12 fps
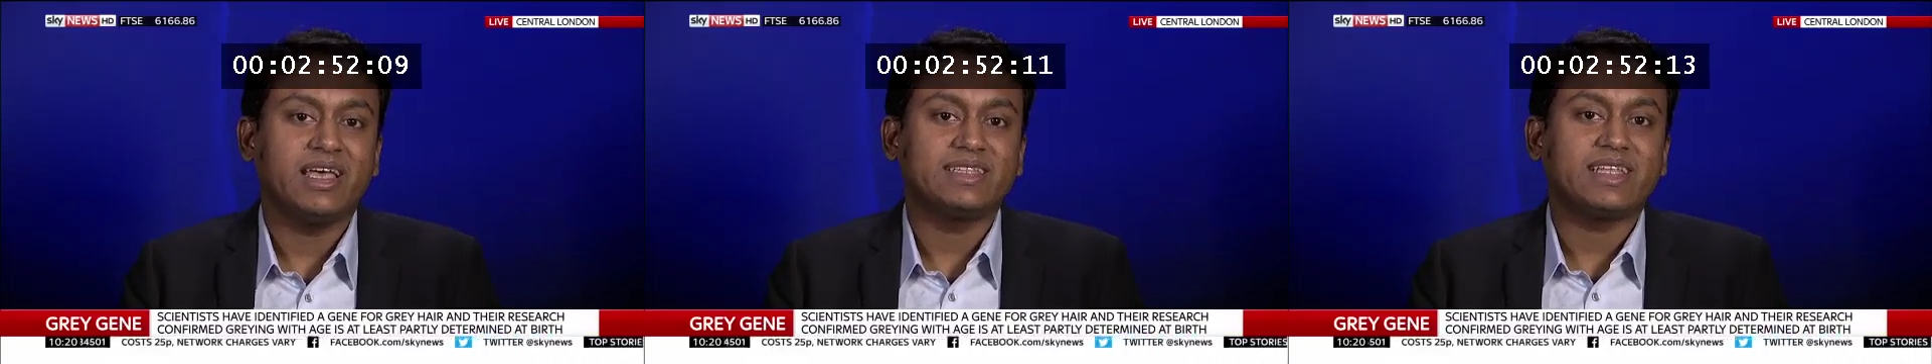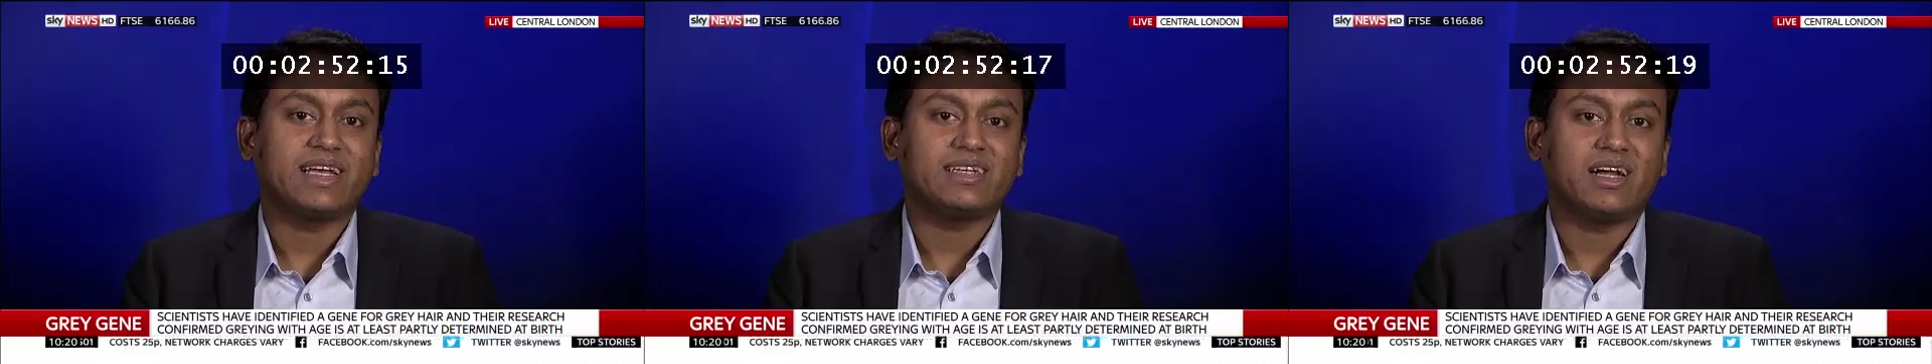
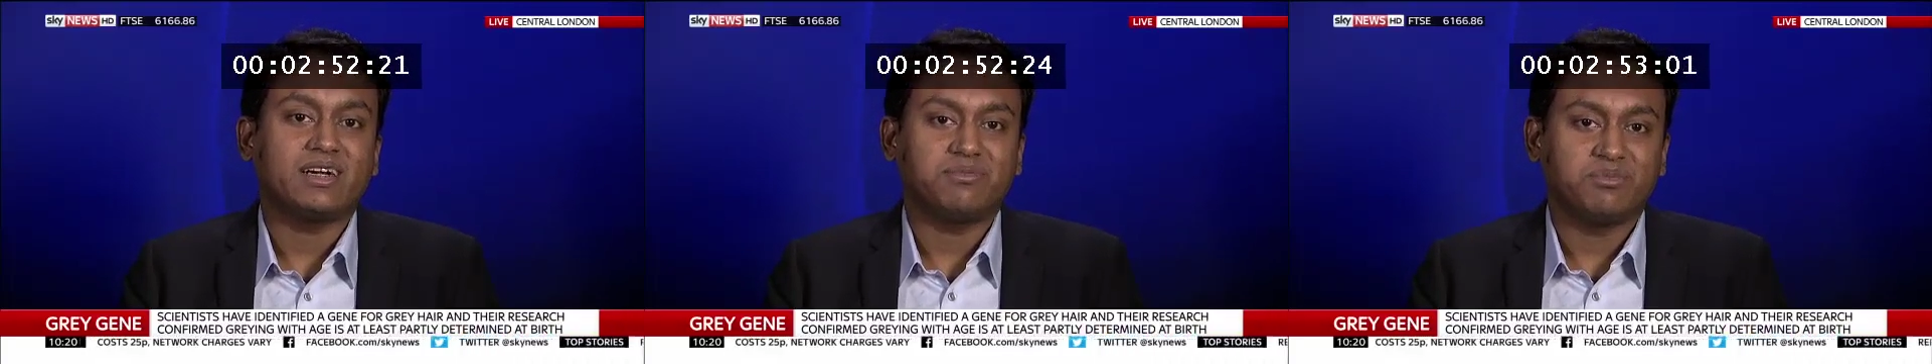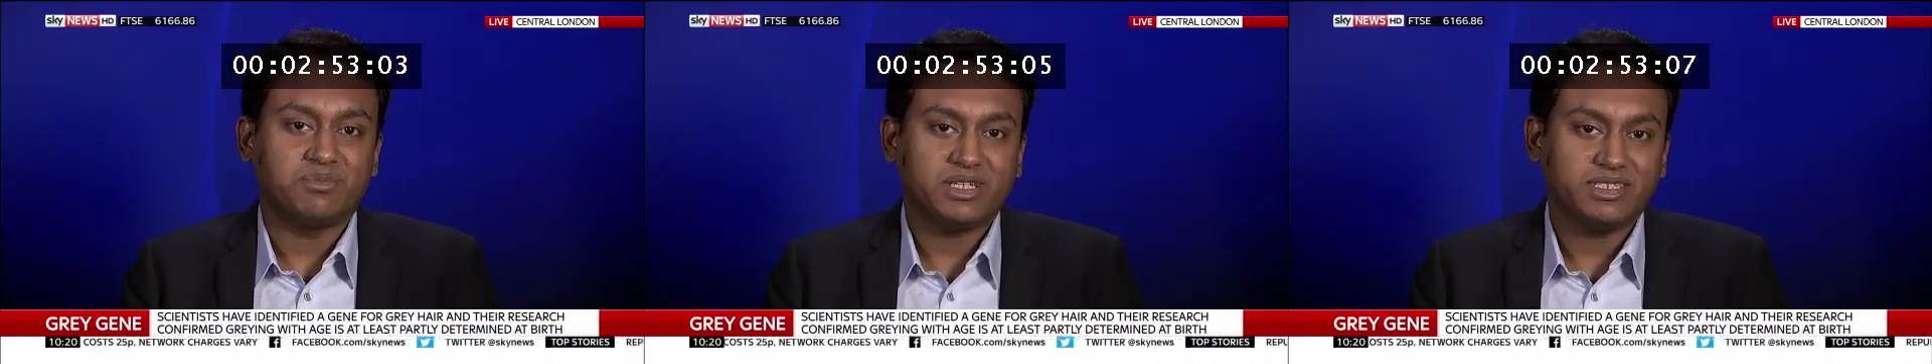that are
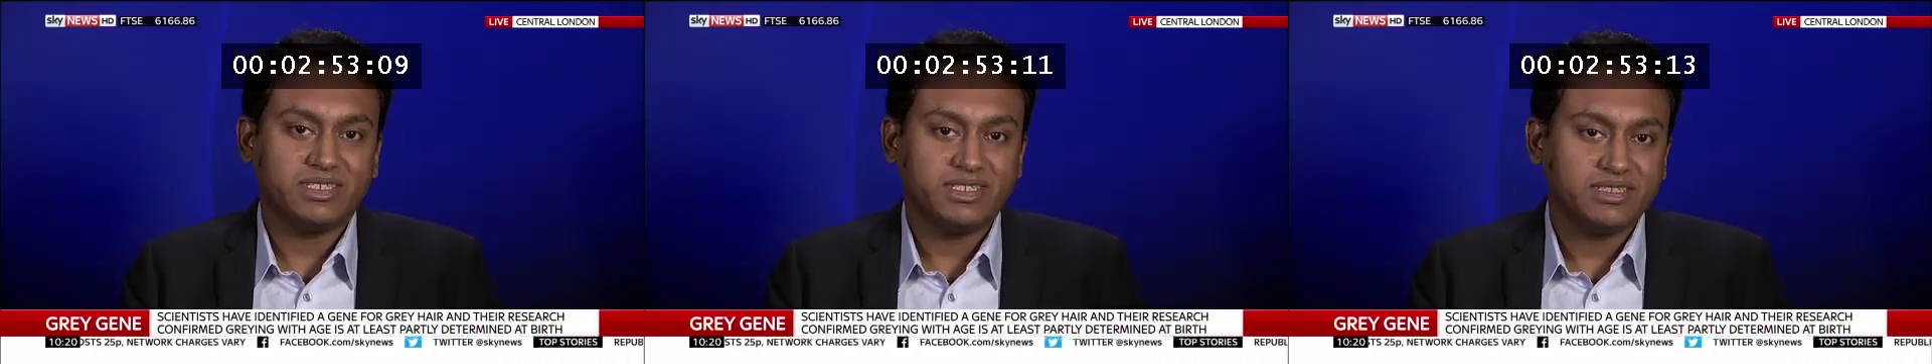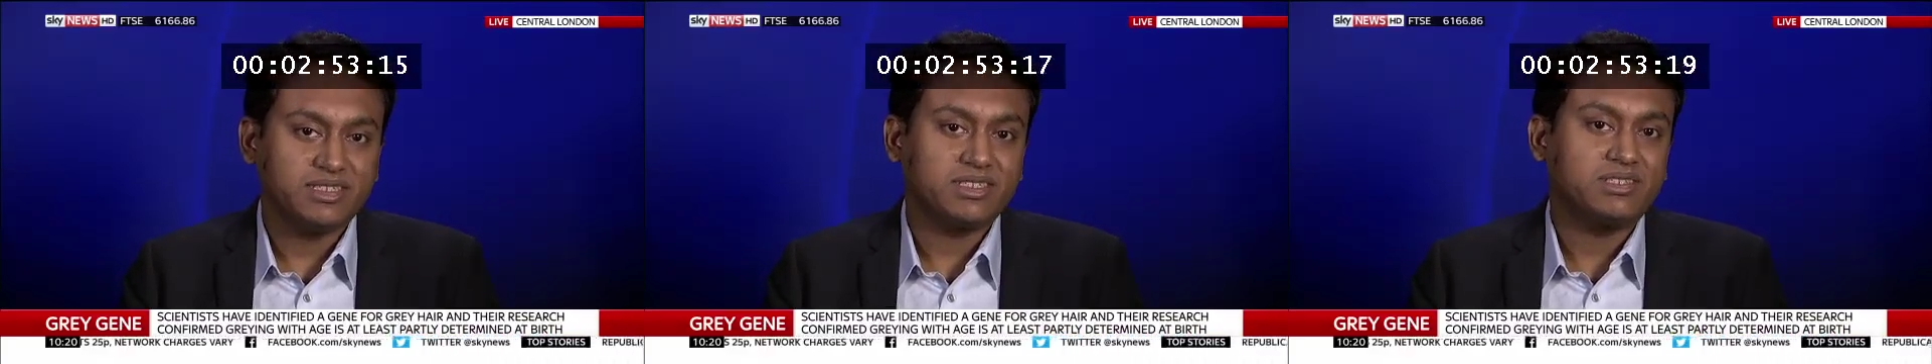much
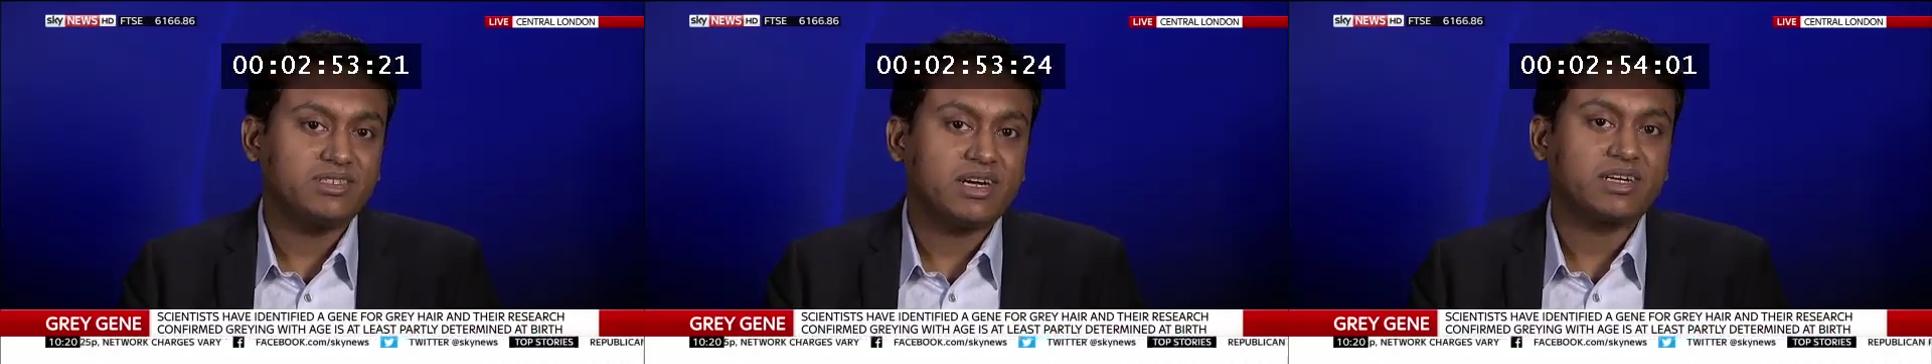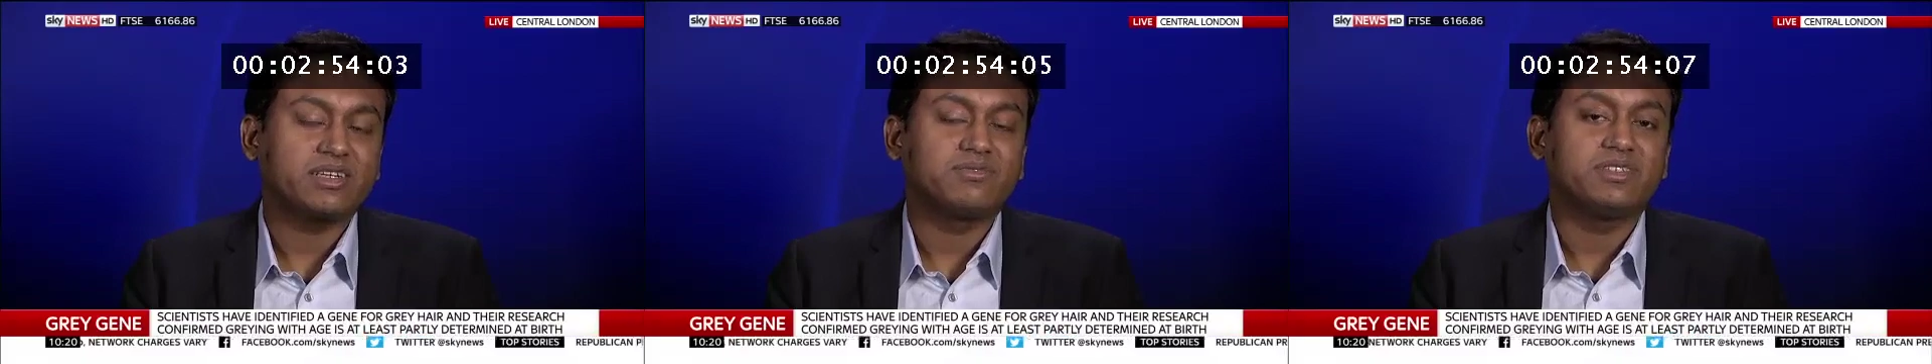easier to
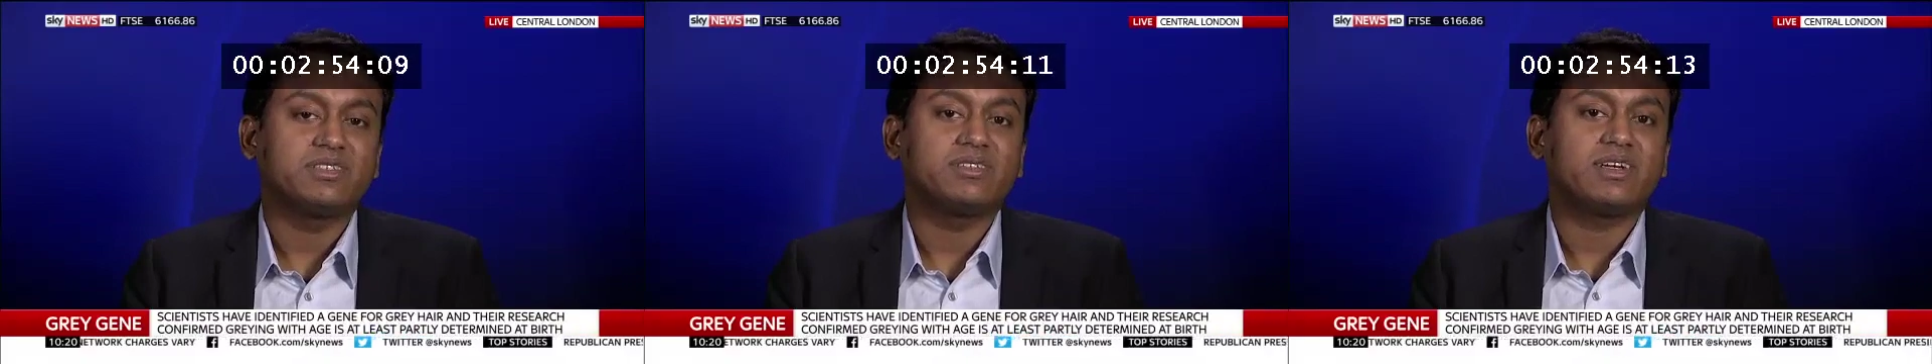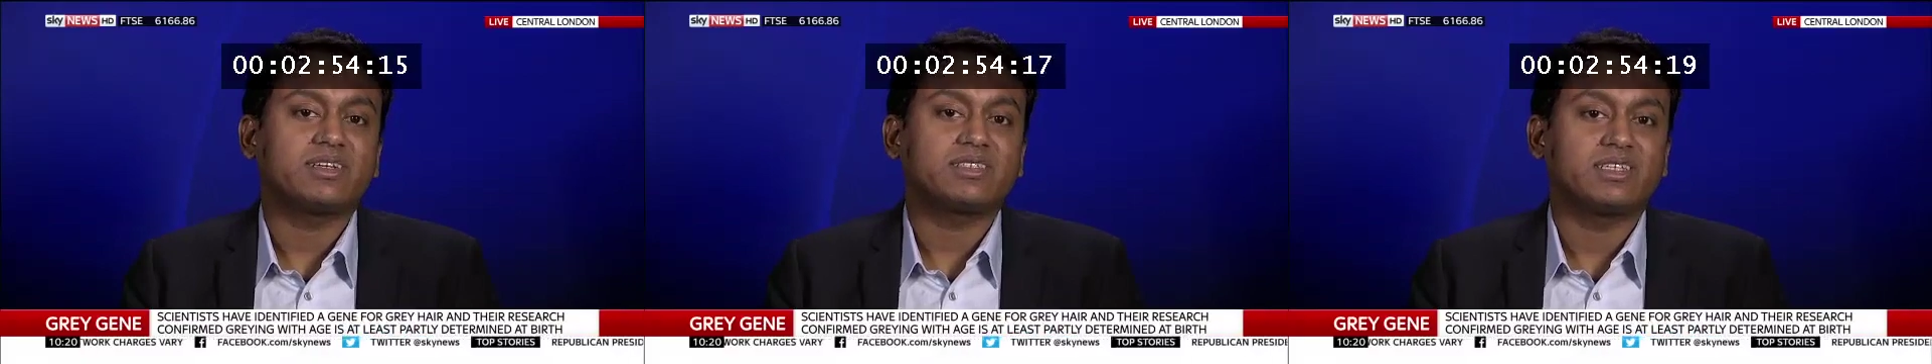target with drugs,